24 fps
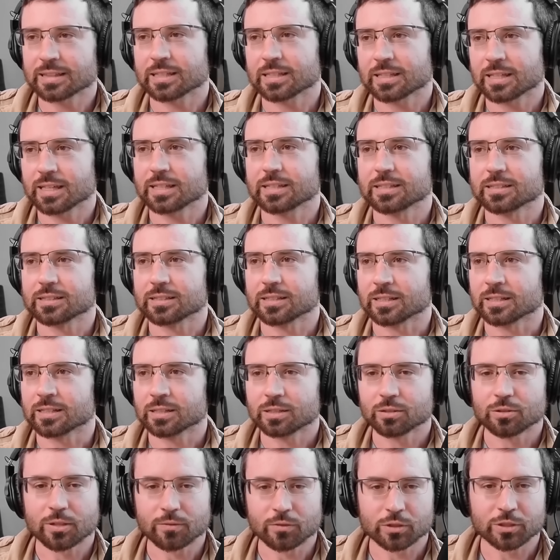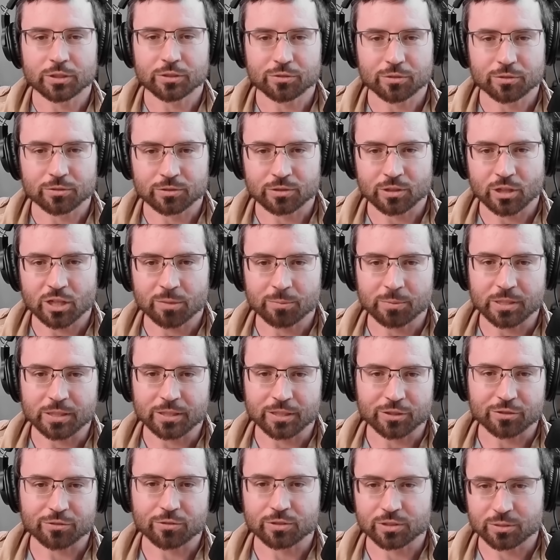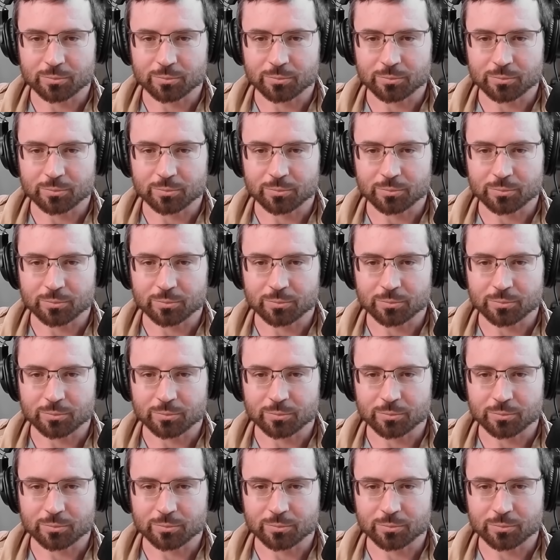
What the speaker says: the case that whoever controls the army controls